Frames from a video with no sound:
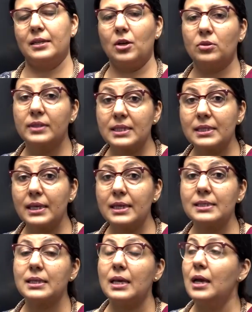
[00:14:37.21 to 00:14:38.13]
Now this
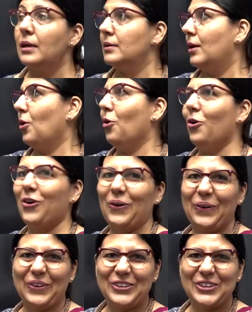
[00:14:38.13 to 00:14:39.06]
is
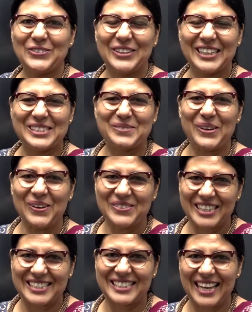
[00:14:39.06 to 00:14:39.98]
Oh, you've heard
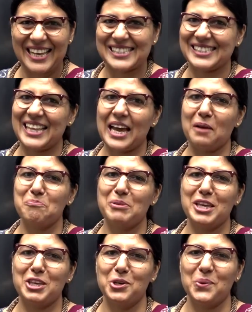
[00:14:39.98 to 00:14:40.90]
about it. Yes, they are
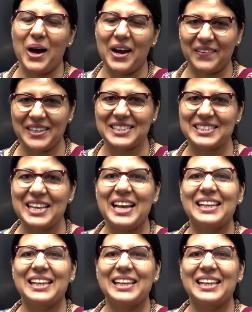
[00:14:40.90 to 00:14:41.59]
PQRS.